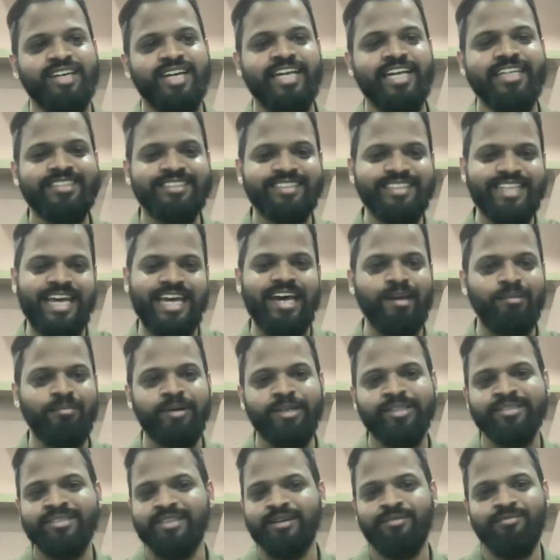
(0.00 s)
it's there
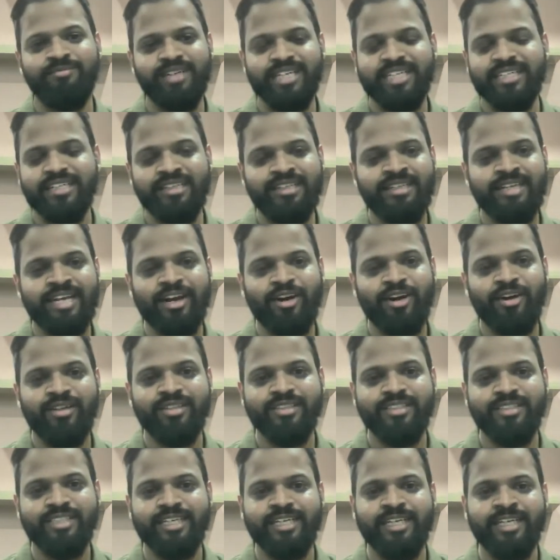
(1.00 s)
but someone
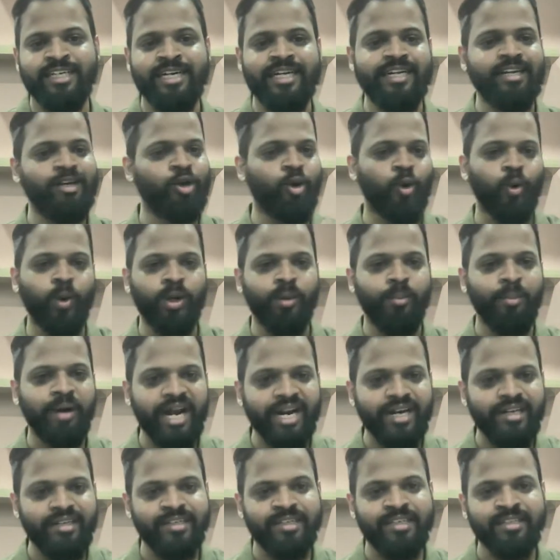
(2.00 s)
cannot see it. At a lower
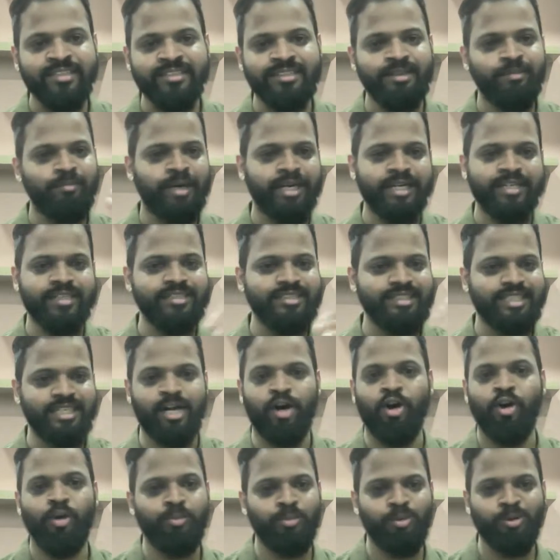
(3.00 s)
brightness the button is
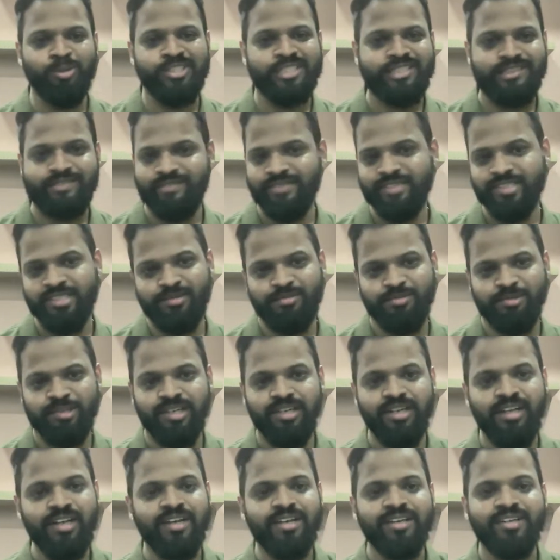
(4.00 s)
almost
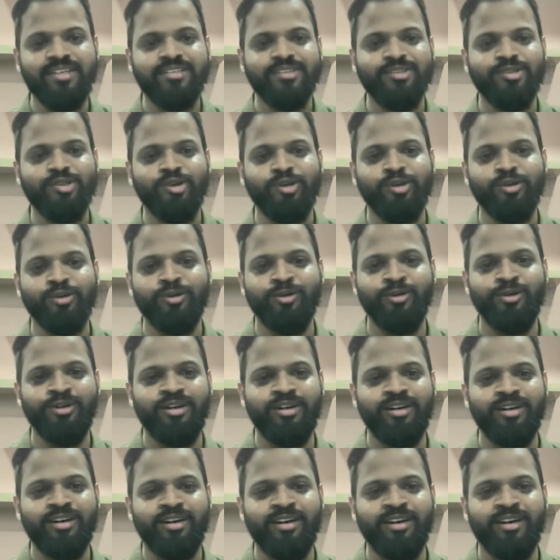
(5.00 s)
invisible. So
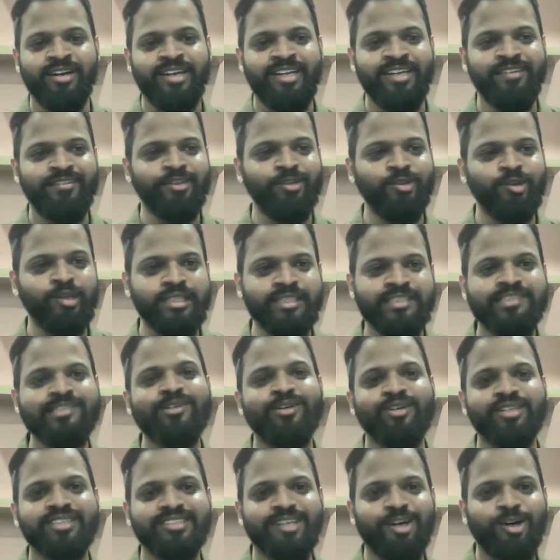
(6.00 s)
even though it's
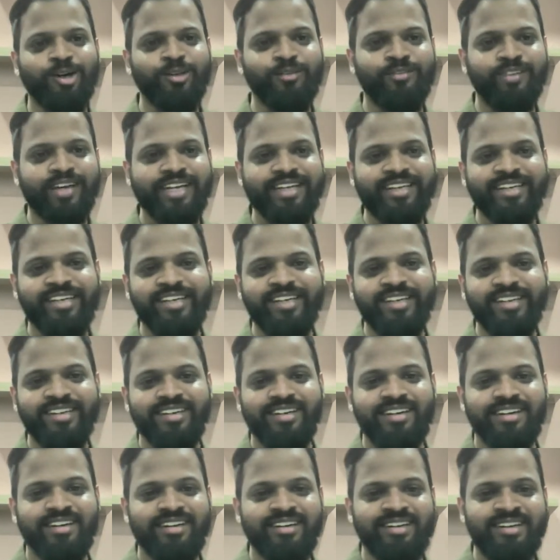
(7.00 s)
going to sound
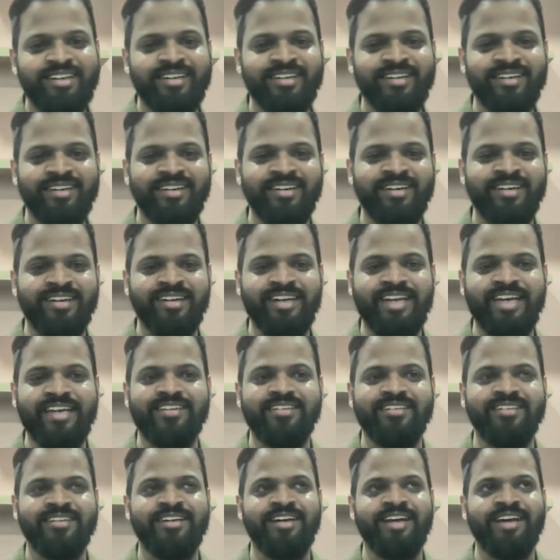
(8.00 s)
very
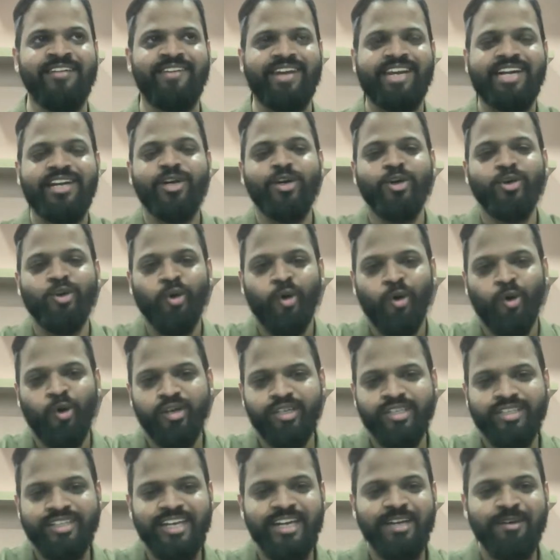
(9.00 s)
like very
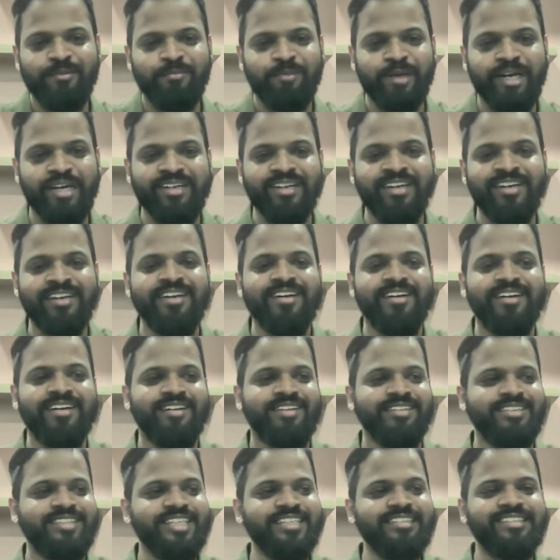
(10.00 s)
known thing, but
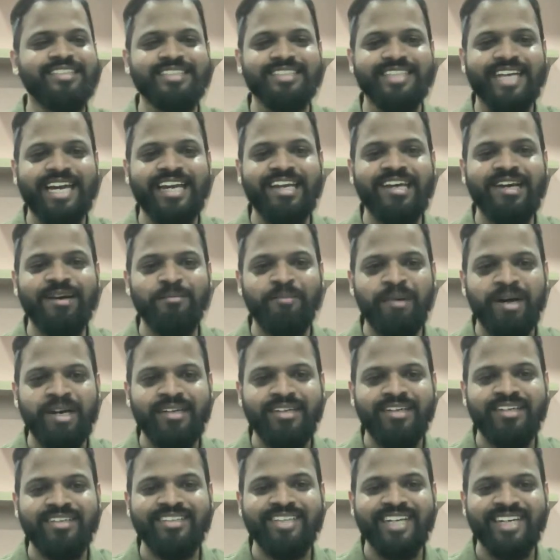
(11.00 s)
just designing a
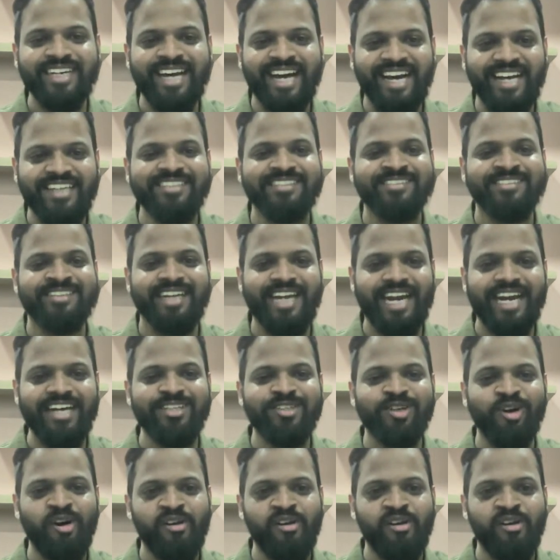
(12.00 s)
button that has right